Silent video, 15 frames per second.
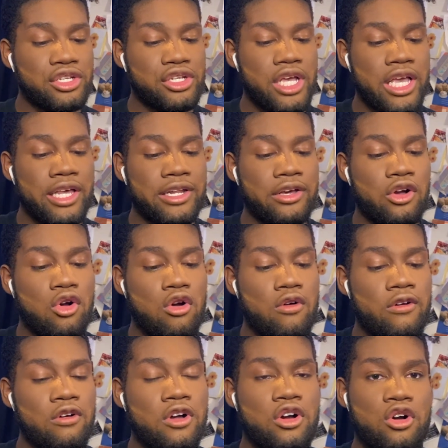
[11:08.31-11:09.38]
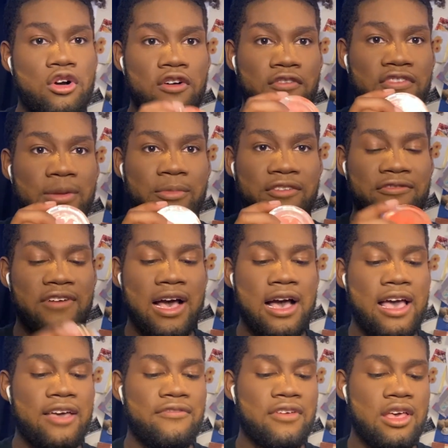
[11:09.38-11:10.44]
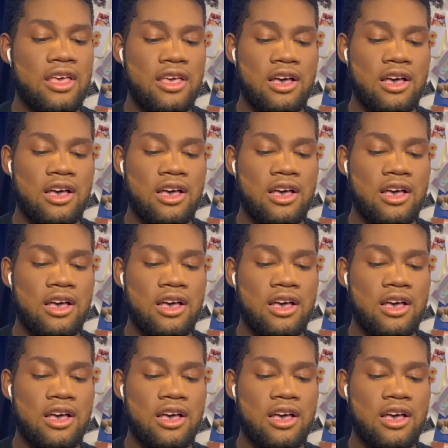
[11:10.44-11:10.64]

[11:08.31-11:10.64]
shade Coral Cove number 5.